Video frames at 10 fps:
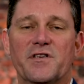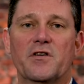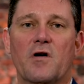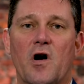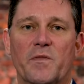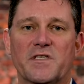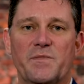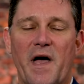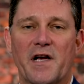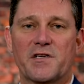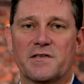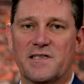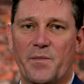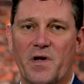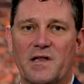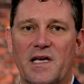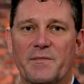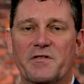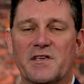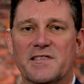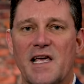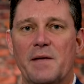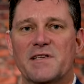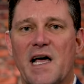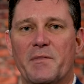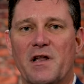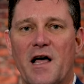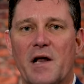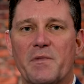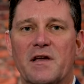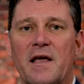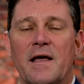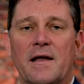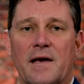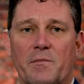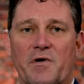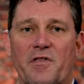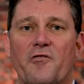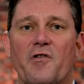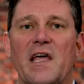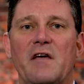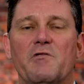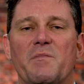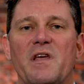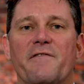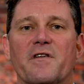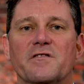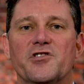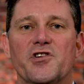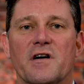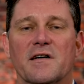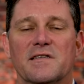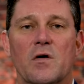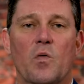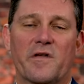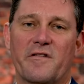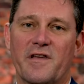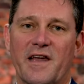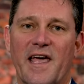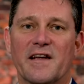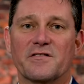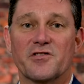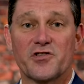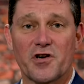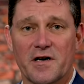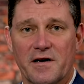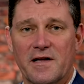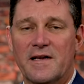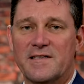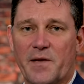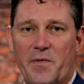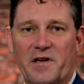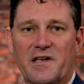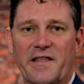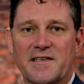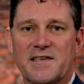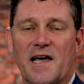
two, home inspection, typically about the same time allotment. Number three would be for insurance, whether they can get it insured. Typically, that's